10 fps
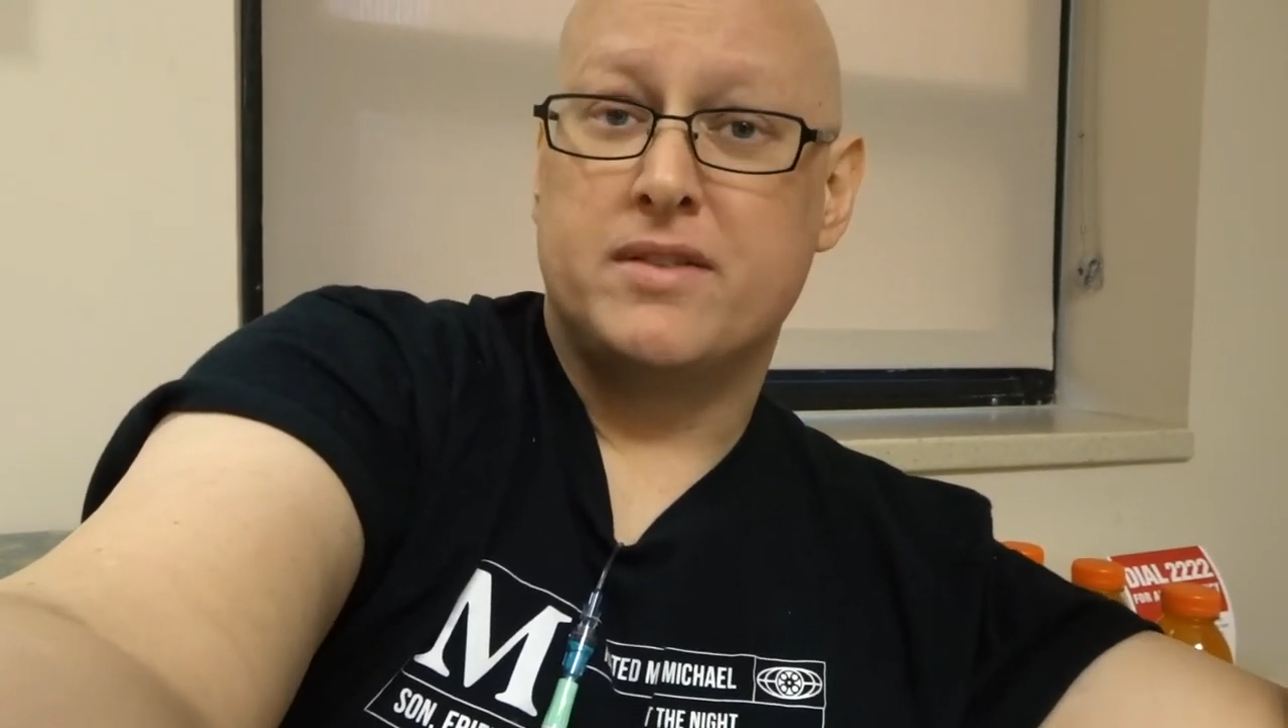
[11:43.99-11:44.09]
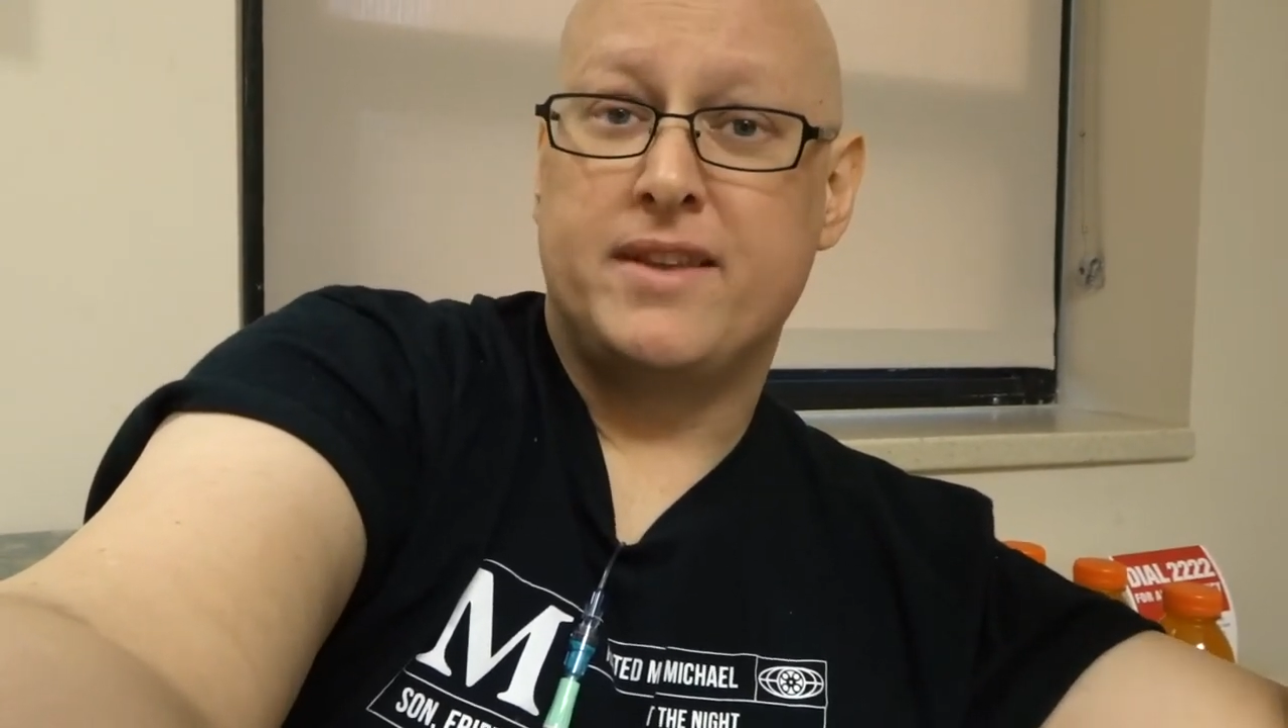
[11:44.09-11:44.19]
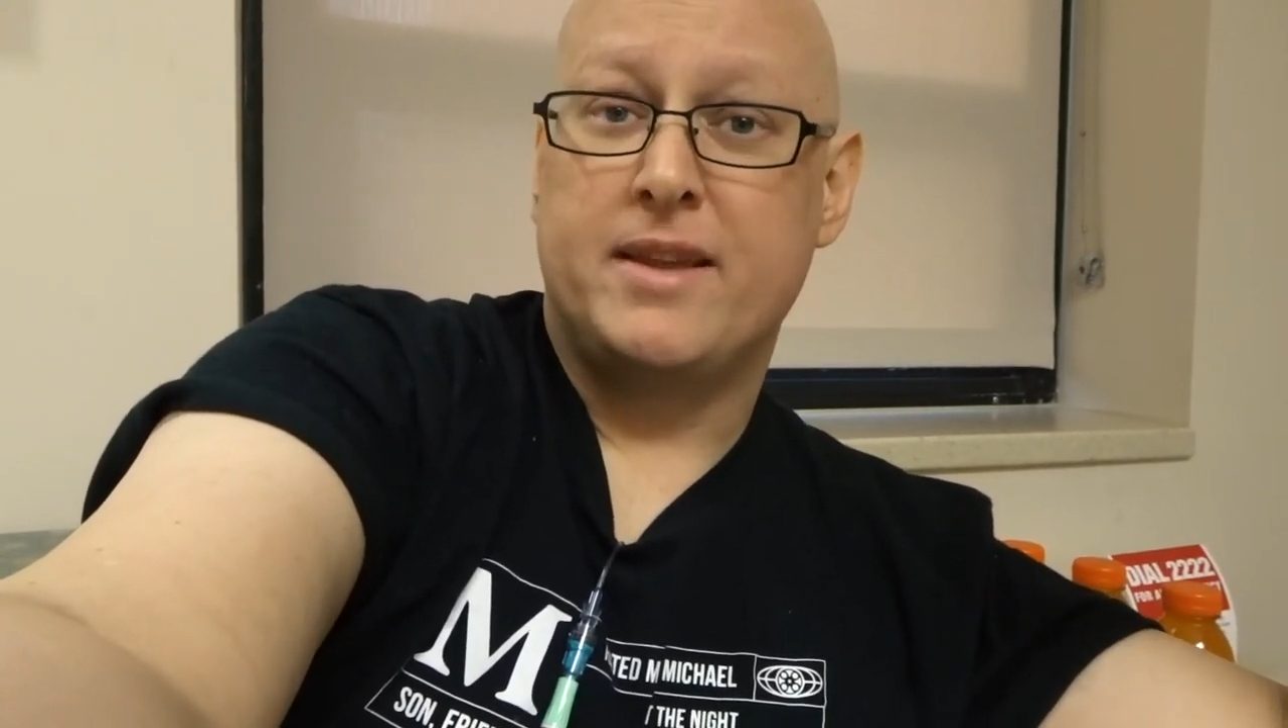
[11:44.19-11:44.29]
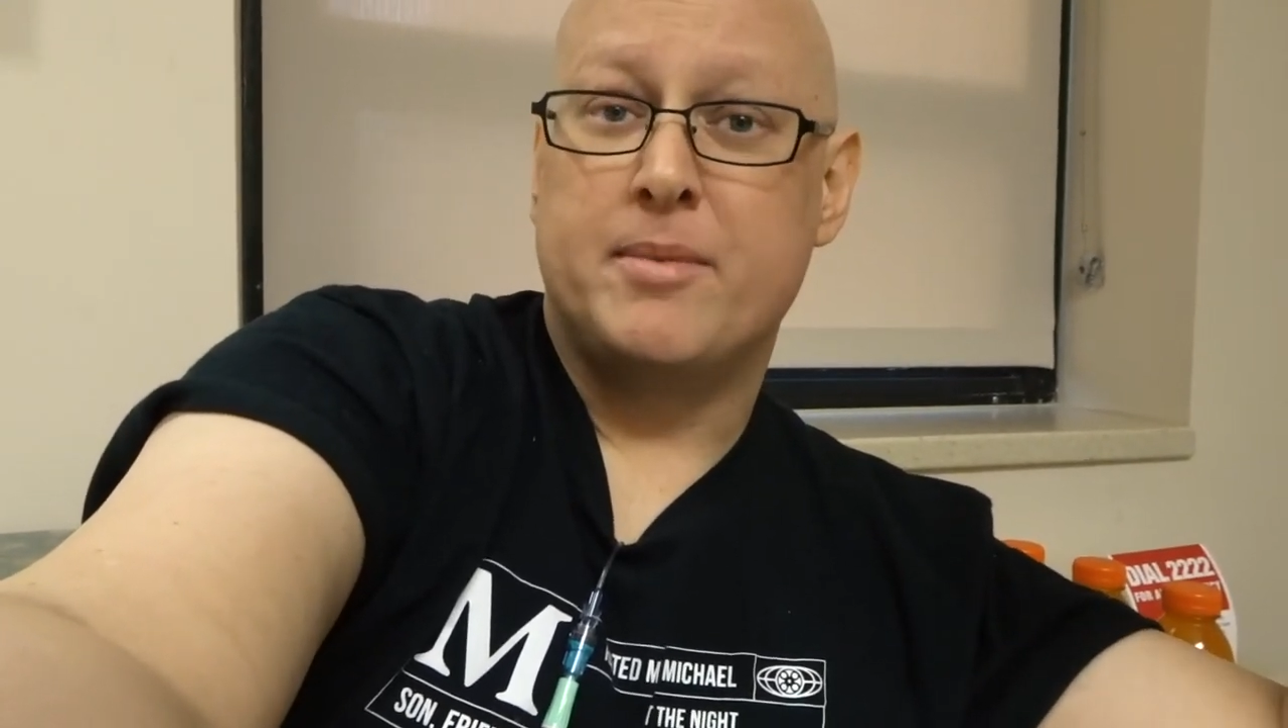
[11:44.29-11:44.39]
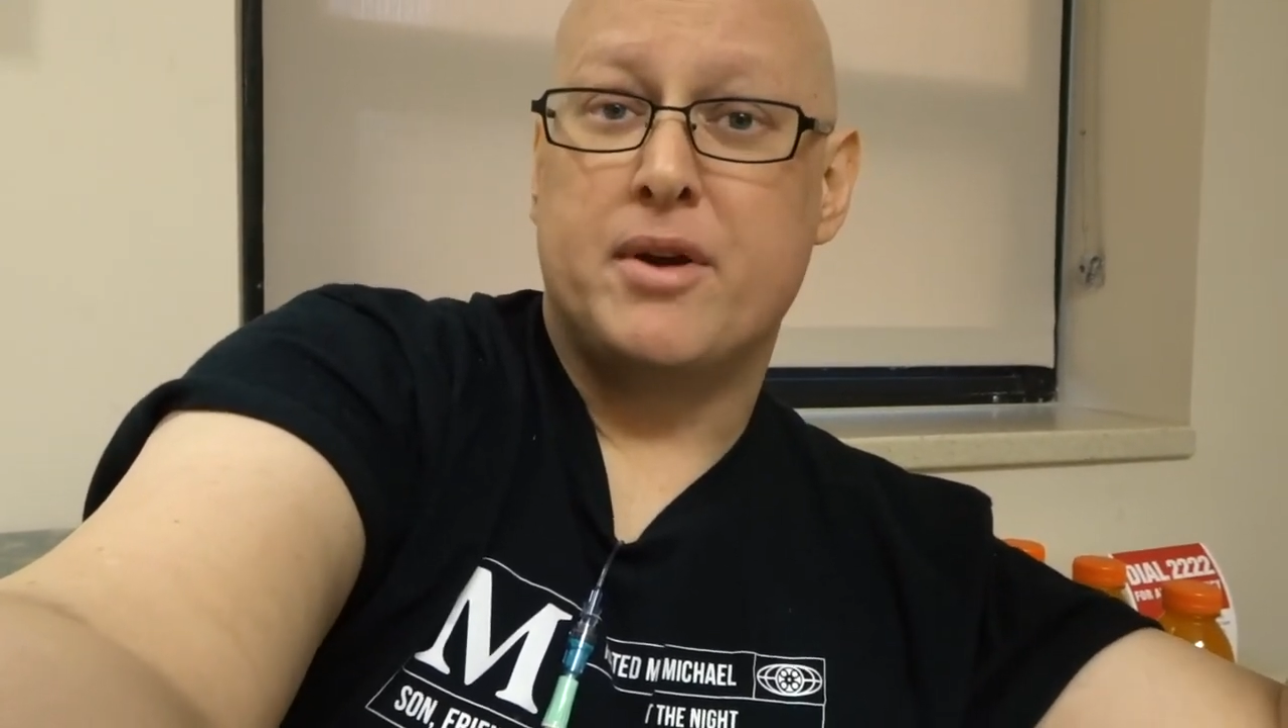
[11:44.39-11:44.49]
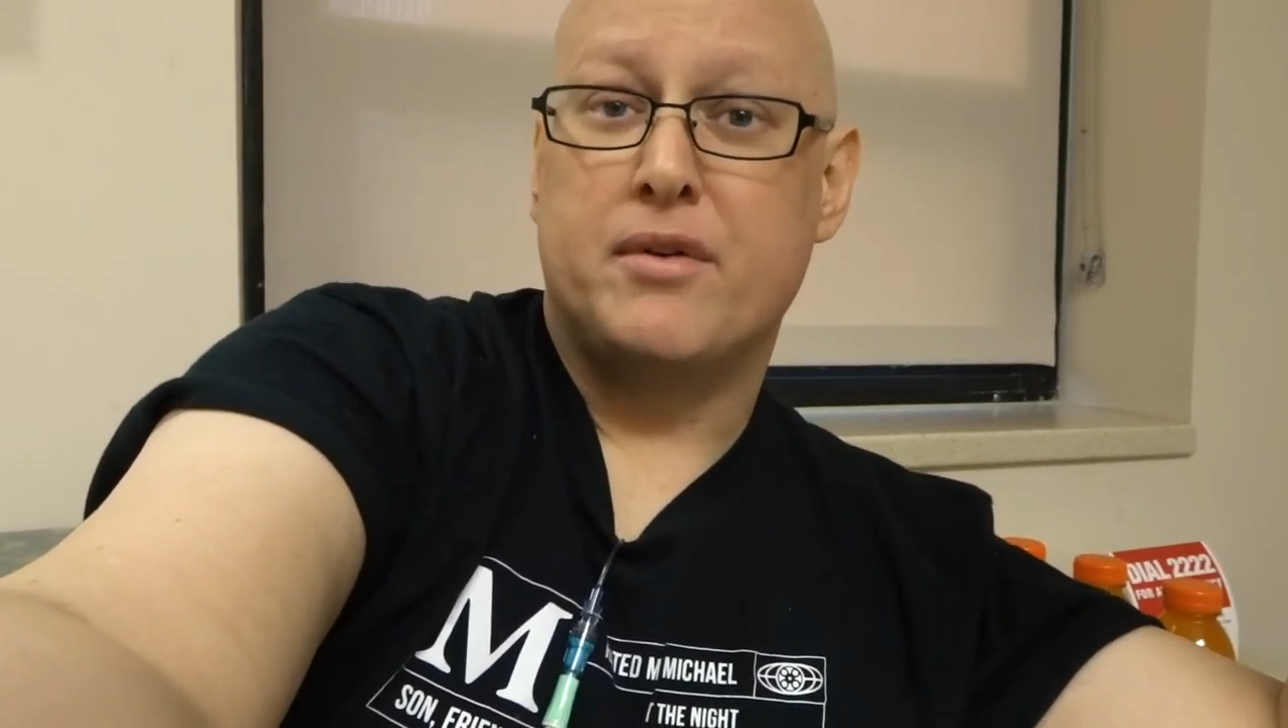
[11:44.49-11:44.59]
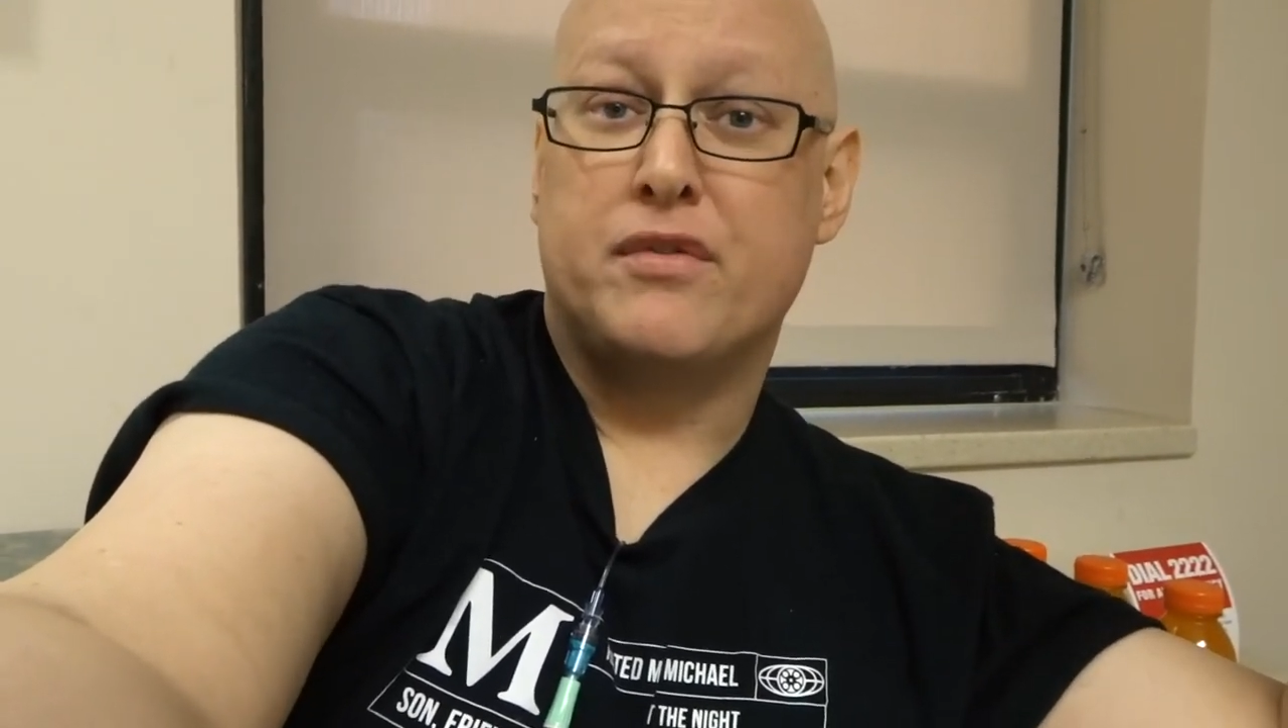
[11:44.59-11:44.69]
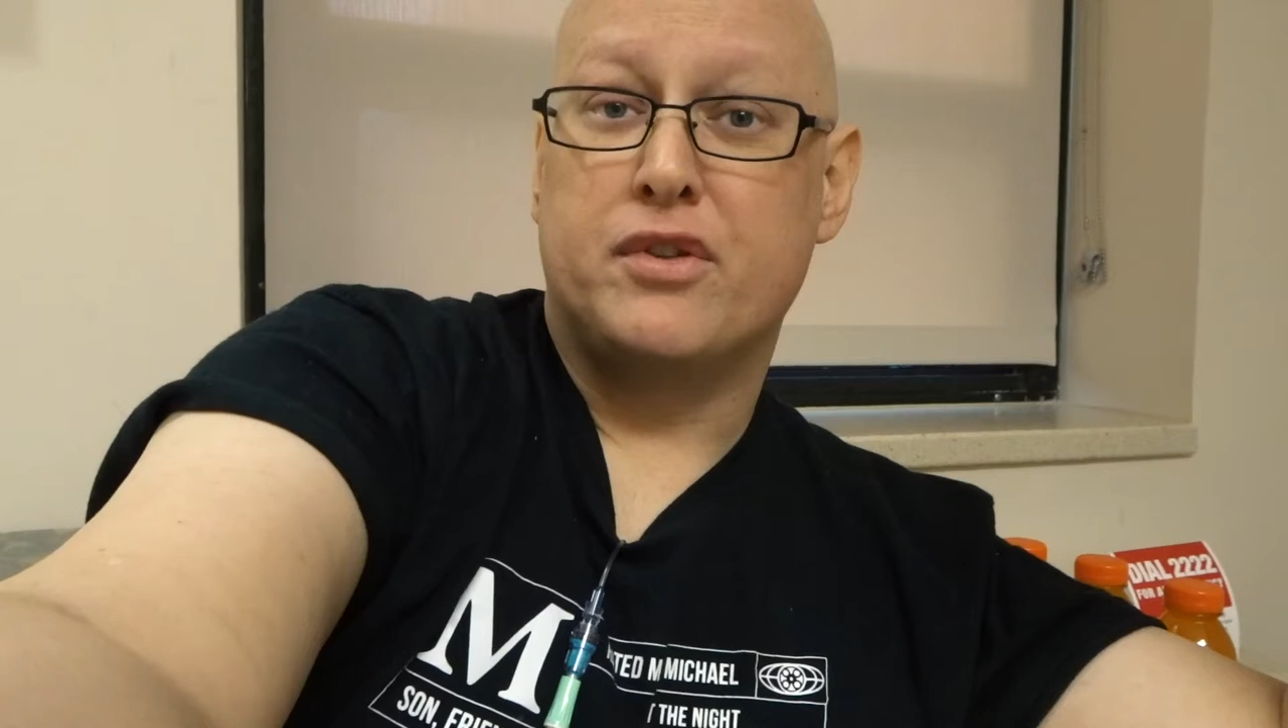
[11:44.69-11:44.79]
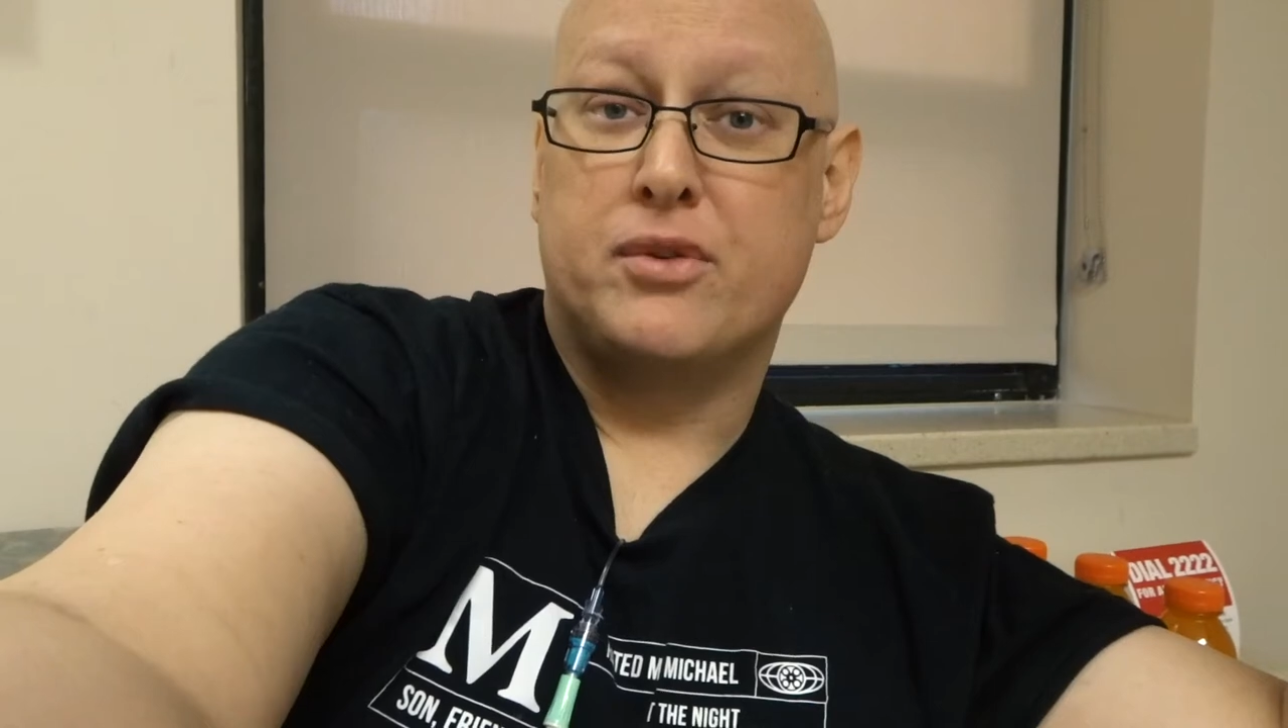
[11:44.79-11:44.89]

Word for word: of chemo for